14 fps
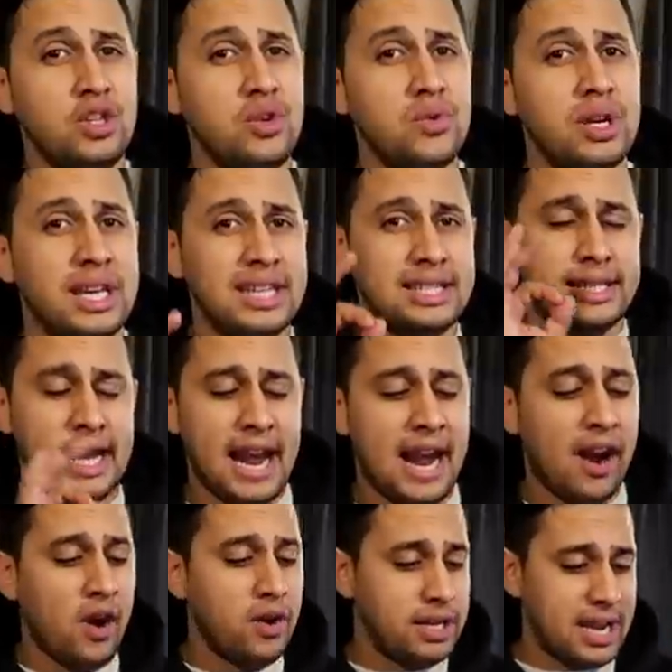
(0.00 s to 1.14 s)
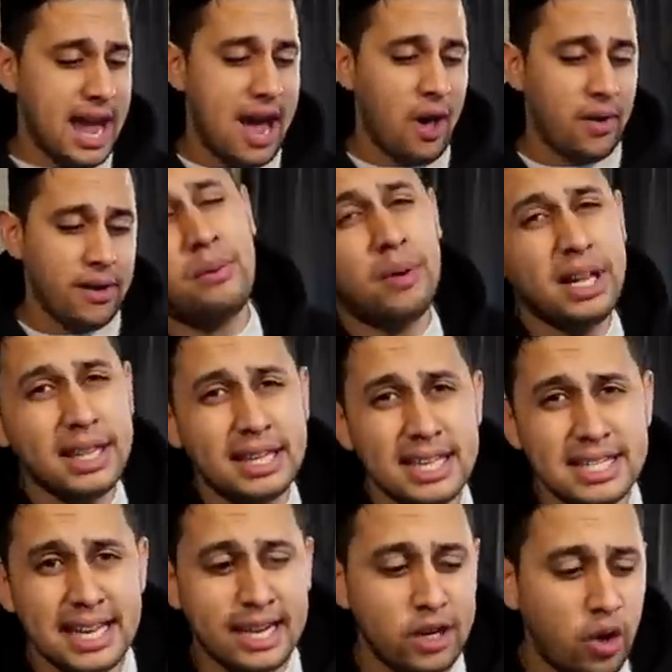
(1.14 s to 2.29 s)
you can tear down. And one of the
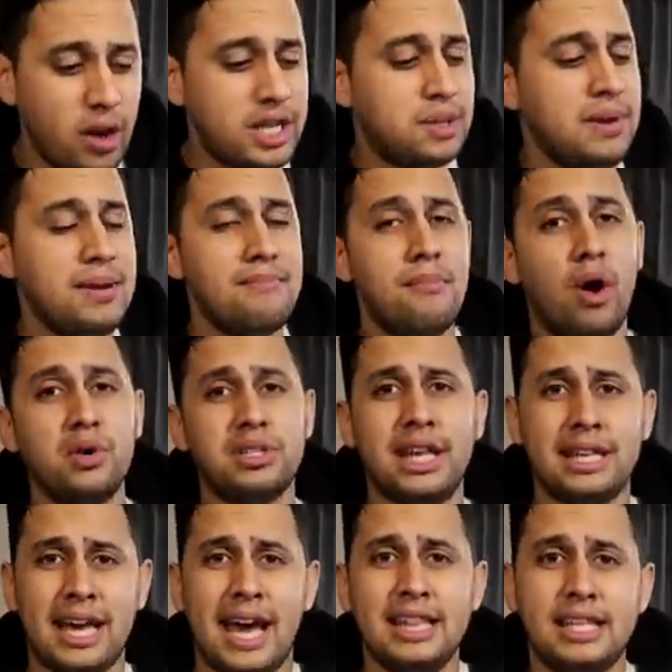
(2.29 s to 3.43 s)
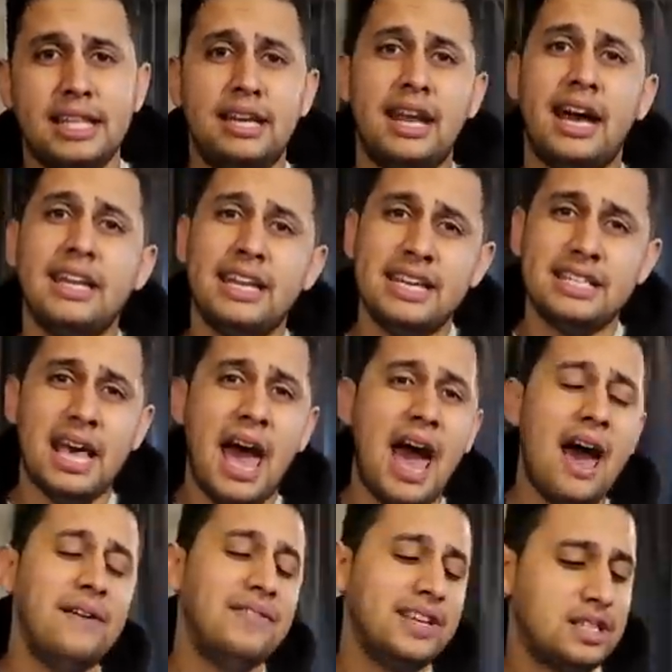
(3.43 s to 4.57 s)
things that annoys me most at the end of the night is
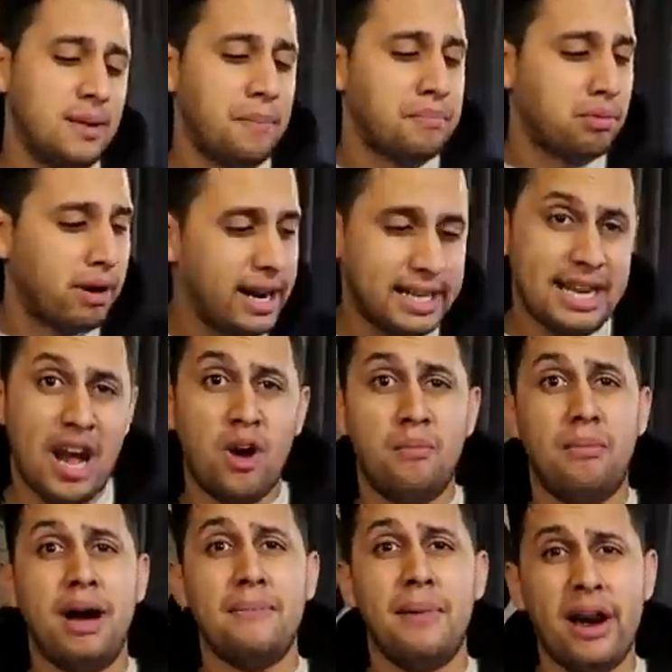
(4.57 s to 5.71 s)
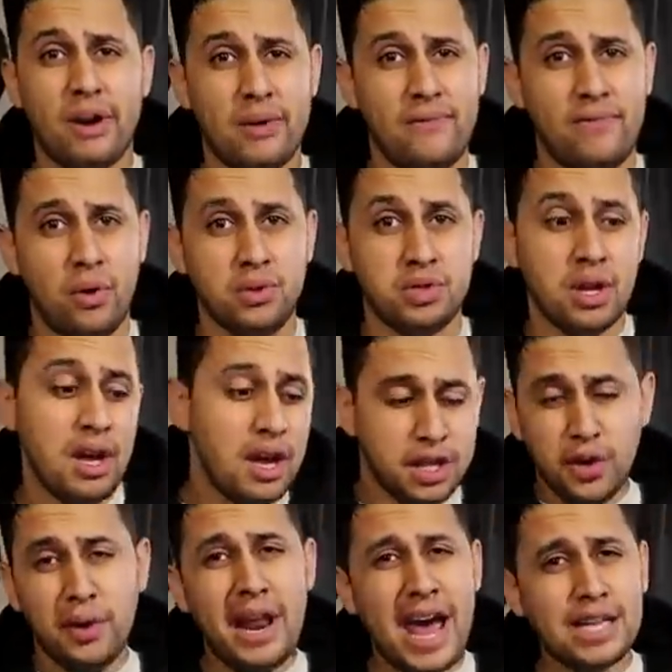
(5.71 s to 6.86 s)
having to break down my microphones.
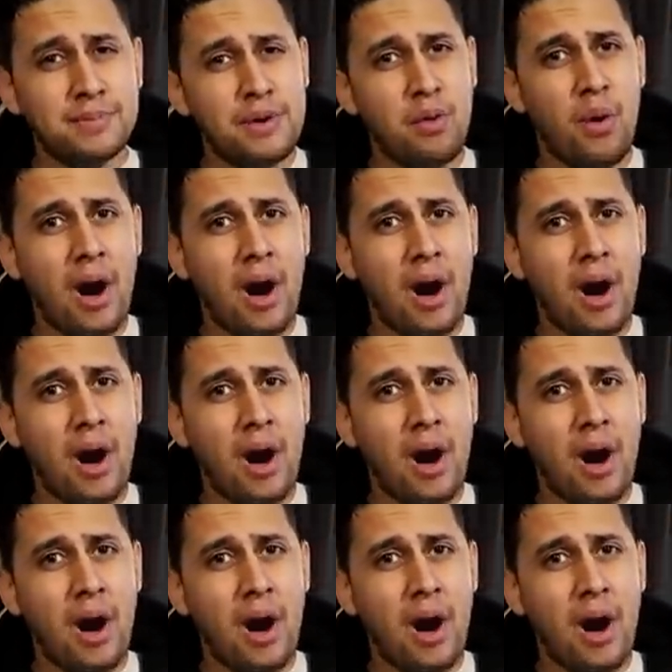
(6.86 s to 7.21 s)
Don't ask me